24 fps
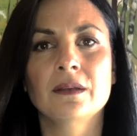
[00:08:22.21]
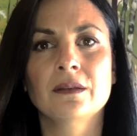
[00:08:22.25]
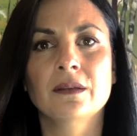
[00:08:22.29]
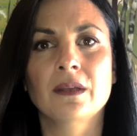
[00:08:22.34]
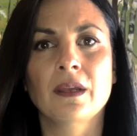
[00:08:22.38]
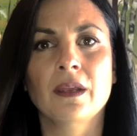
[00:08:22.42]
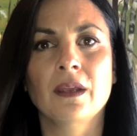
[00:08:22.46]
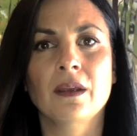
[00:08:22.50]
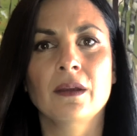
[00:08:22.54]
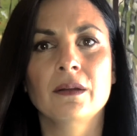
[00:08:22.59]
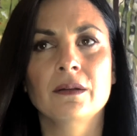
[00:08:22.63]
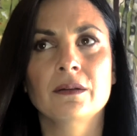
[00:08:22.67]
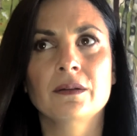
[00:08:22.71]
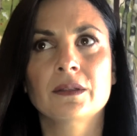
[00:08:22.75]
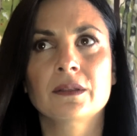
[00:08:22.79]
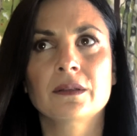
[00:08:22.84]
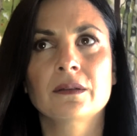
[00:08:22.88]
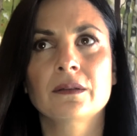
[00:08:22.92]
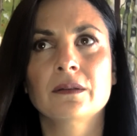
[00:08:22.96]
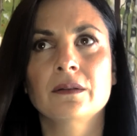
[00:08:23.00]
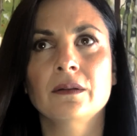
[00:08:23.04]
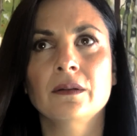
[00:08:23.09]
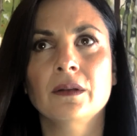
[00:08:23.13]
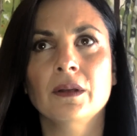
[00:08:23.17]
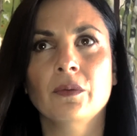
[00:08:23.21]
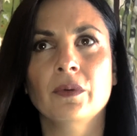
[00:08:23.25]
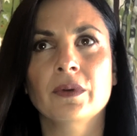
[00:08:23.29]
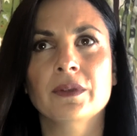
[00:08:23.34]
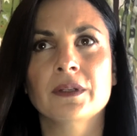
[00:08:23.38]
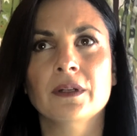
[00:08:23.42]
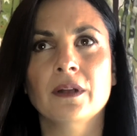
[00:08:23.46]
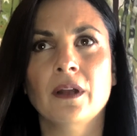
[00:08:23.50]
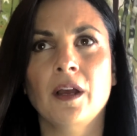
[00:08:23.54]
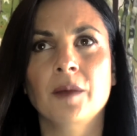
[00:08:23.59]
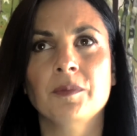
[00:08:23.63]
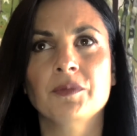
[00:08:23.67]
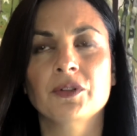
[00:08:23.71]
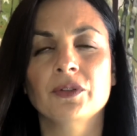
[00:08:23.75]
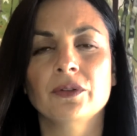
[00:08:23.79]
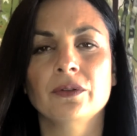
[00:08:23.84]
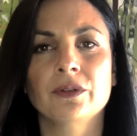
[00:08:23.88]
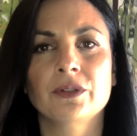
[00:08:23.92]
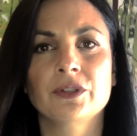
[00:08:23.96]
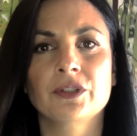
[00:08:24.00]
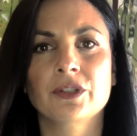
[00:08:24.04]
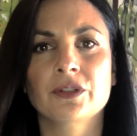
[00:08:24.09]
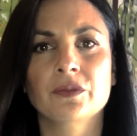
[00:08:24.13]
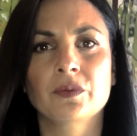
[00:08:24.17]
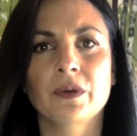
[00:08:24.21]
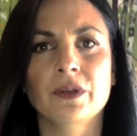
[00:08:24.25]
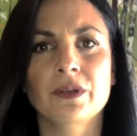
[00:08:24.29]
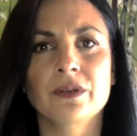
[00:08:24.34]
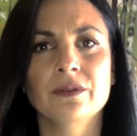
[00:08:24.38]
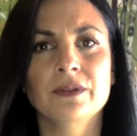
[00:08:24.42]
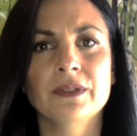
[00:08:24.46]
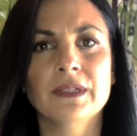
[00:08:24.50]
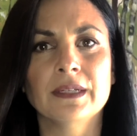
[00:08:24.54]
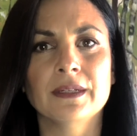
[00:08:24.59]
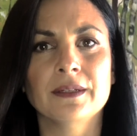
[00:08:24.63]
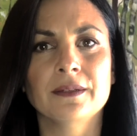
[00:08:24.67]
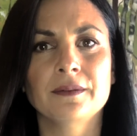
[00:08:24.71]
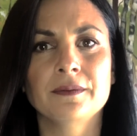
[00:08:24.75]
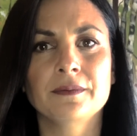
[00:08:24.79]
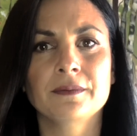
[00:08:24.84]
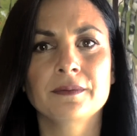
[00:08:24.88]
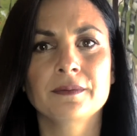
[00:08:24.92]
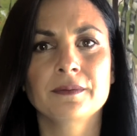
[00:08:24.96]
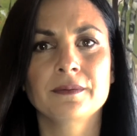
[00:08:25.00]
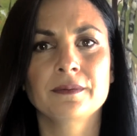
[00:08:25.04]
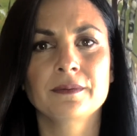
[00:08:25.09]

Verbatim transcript: saying it wasn't optional, it's just what you did.